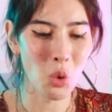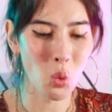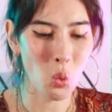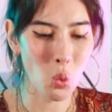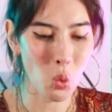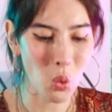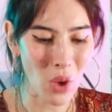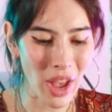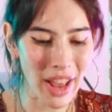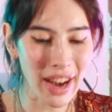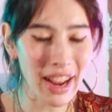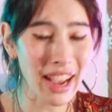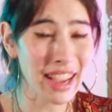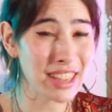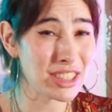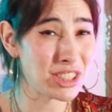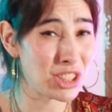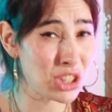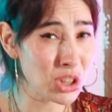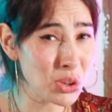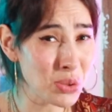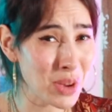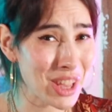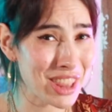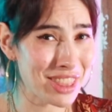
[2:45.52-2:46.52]
When I
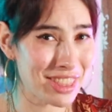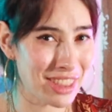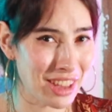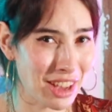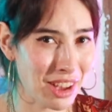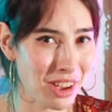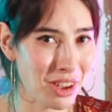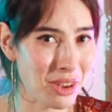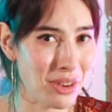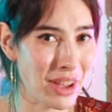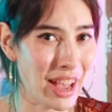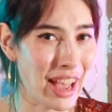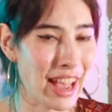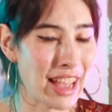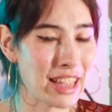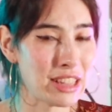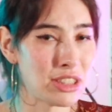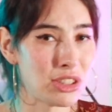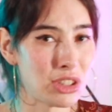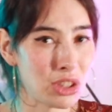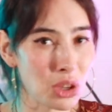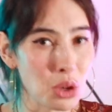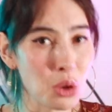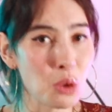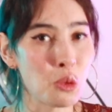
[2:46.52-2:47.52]
do it though, I
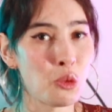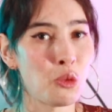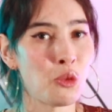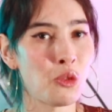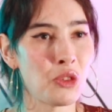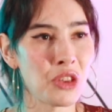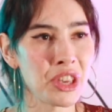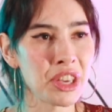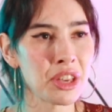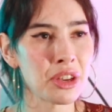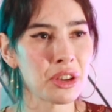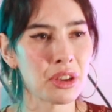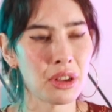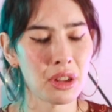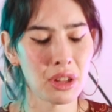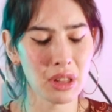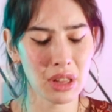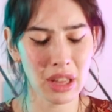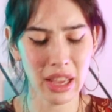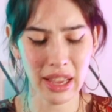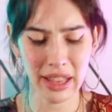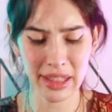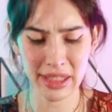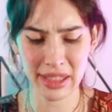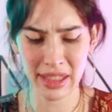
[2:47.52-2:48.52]
do feel
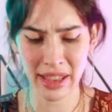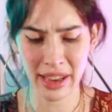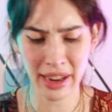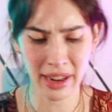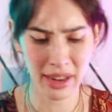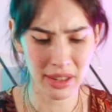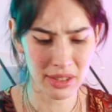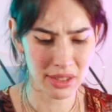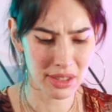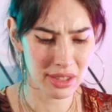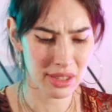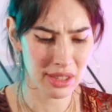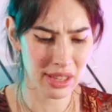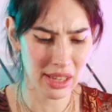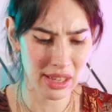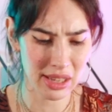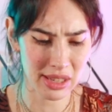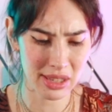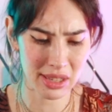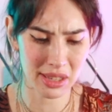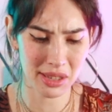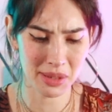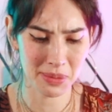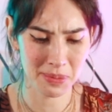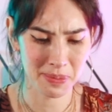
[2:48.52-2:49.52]
like there's
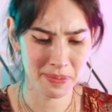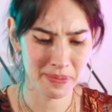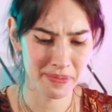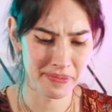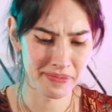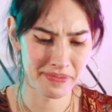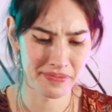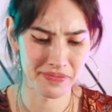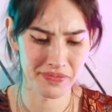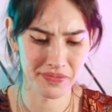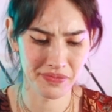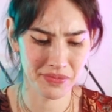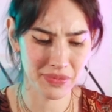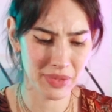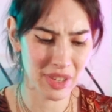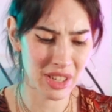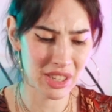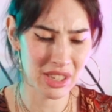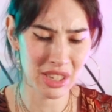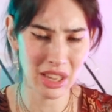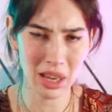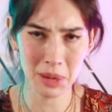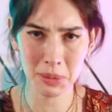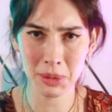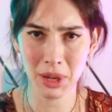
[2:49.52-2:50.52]
this
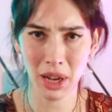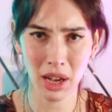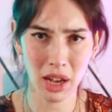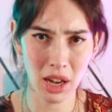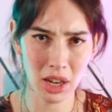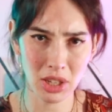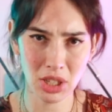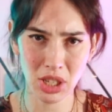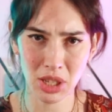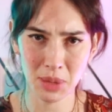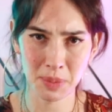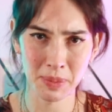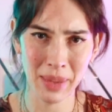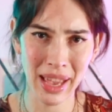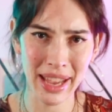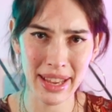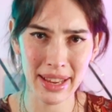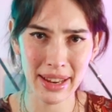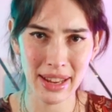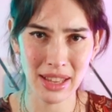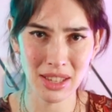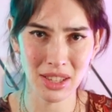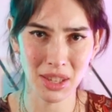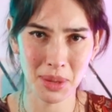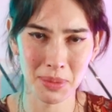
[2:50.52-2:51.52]
subconscious
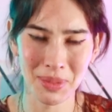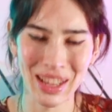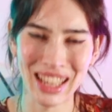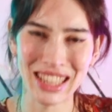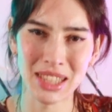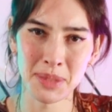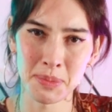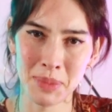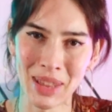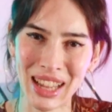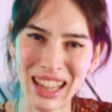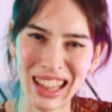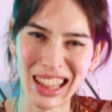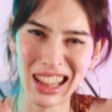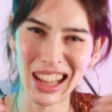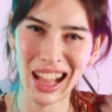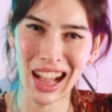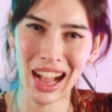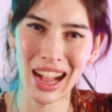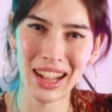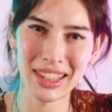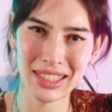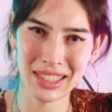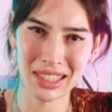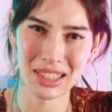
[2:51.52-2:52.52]
mechanism that's been
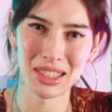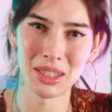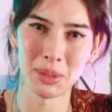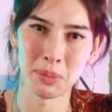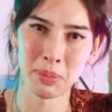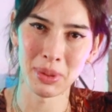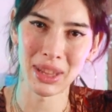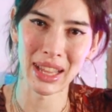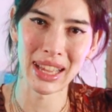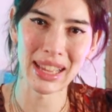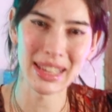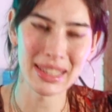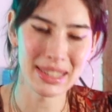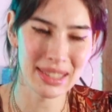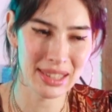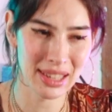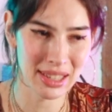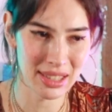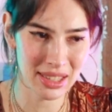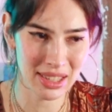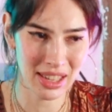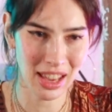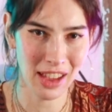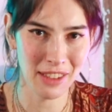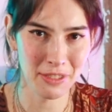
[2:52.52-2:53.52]
locked into place
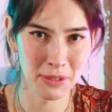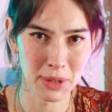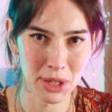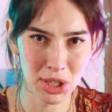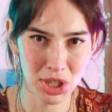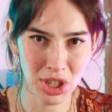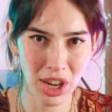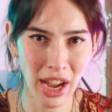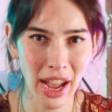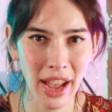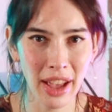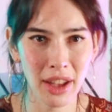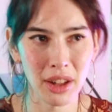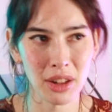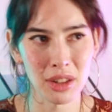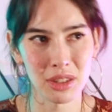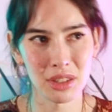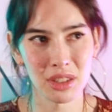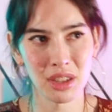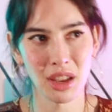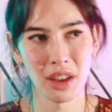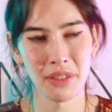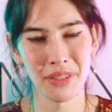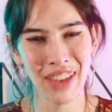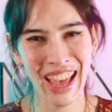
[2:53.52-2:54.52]
since i have been a
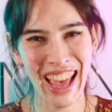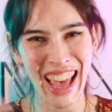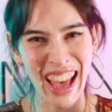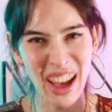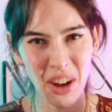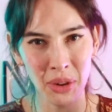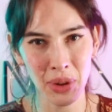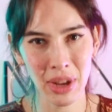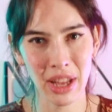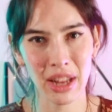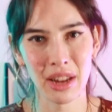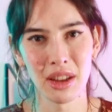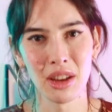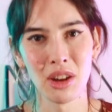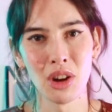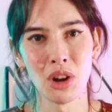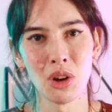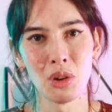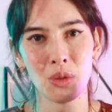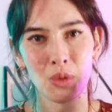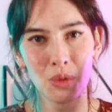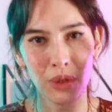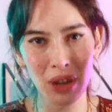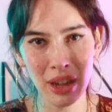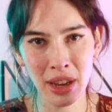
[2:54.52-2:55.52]
child of how it
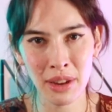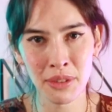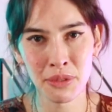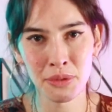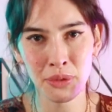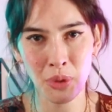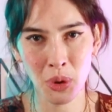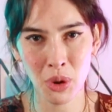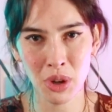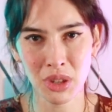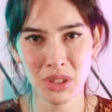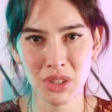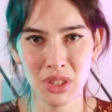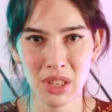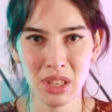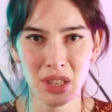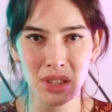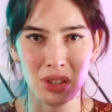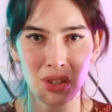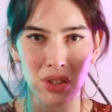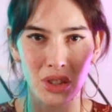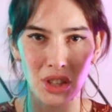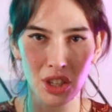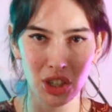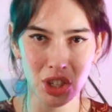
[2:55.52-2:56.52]

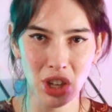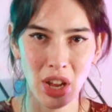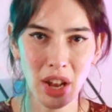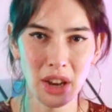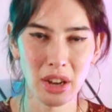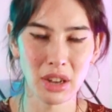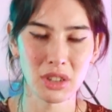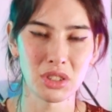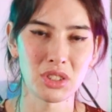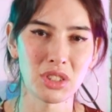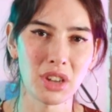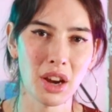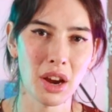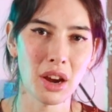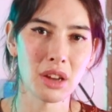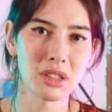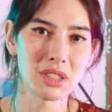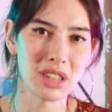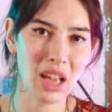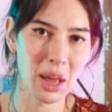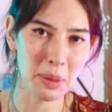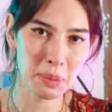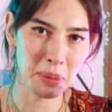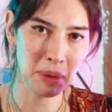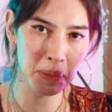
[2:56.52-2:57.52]
reinforces the gender
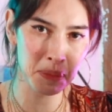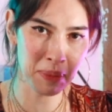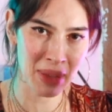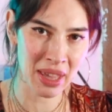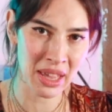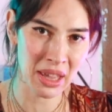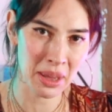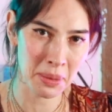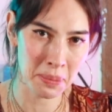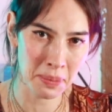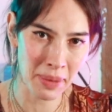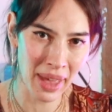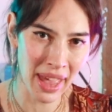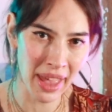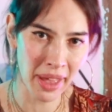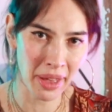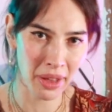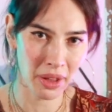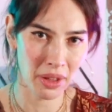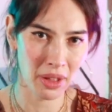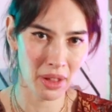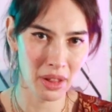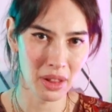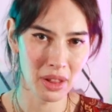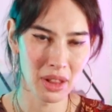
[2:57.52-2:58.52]
stereotype of being a
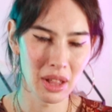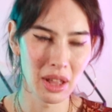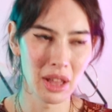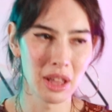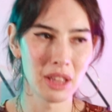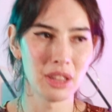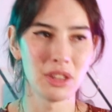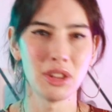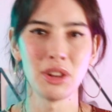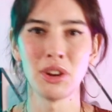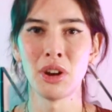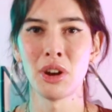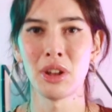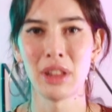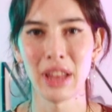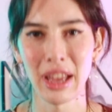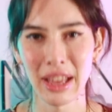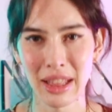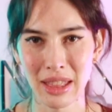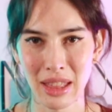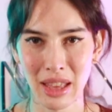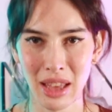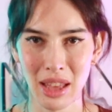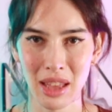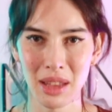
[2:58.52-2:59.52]
male. You know,
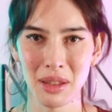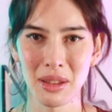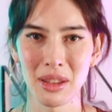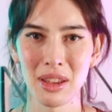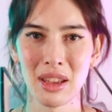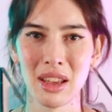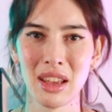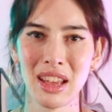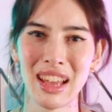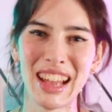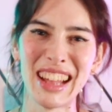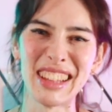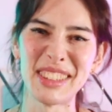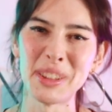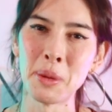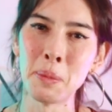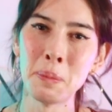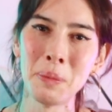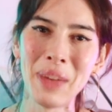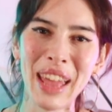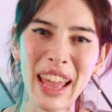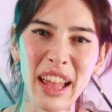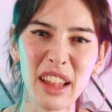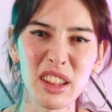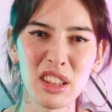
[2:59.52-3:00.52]
like the, it's a
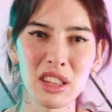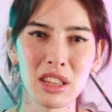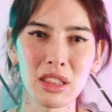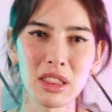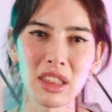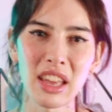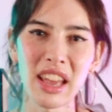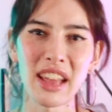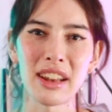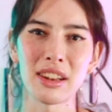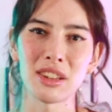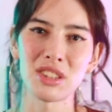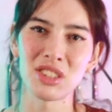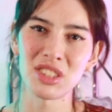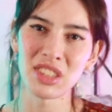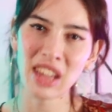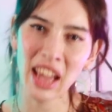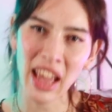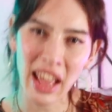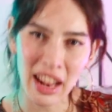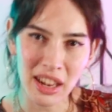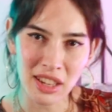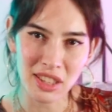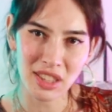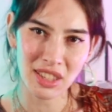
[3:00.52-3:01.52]
manly thing to
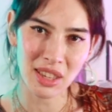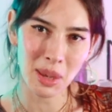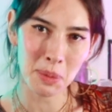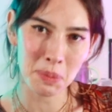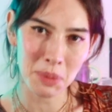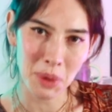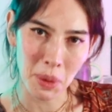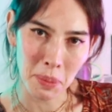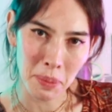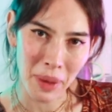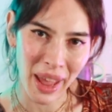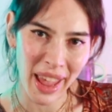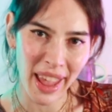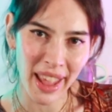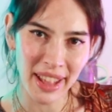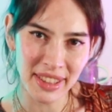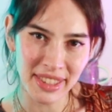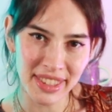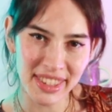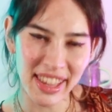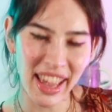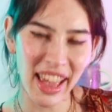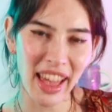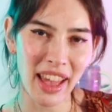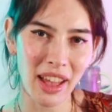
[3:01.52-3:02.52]
stand, zip your
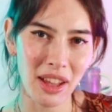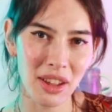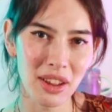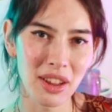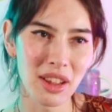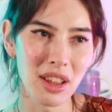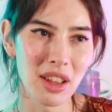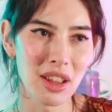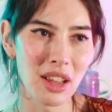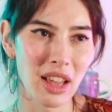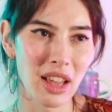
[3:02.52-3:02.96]
pants out,